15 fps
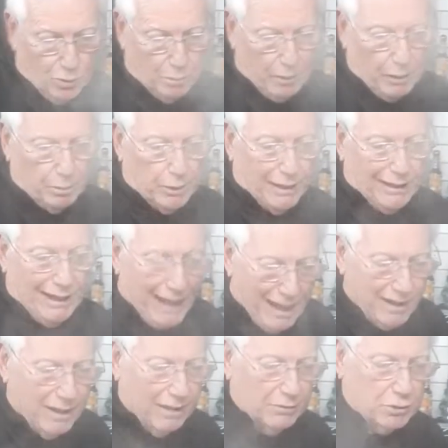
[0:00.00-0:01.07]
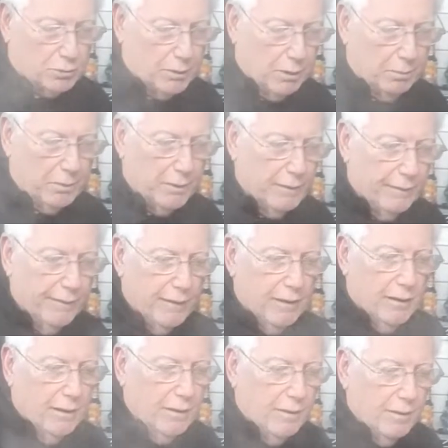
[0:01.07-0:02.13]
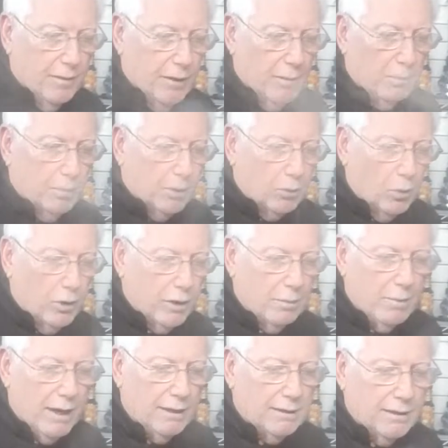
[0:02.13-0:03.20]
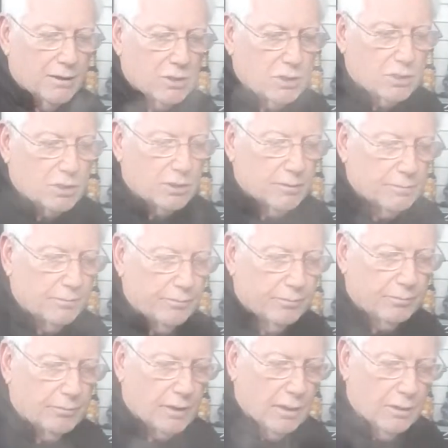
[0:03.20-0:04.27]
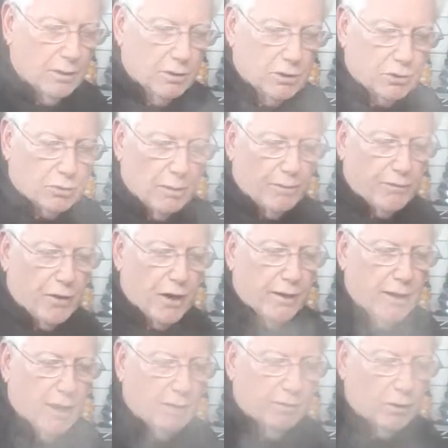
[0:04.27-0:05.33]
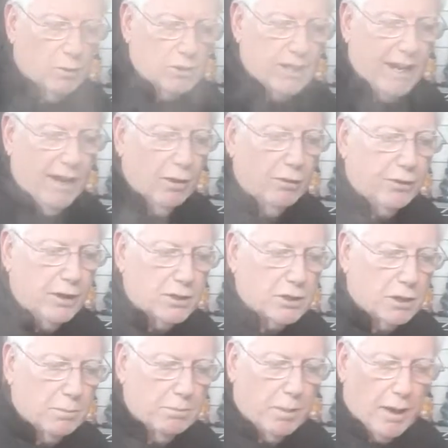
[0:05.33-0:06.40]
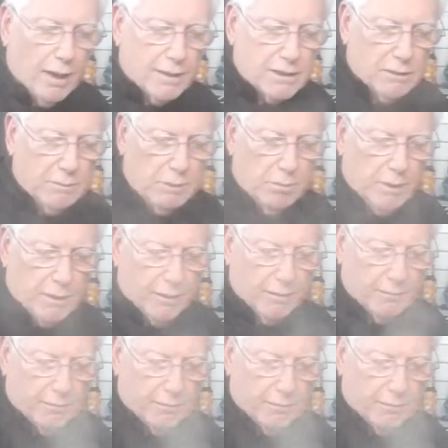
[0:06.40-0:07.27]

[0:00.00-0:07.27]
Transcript: people that can have shrimp. But we're going to make this Shrimp Fra Diavolo as healthy as can possibly be.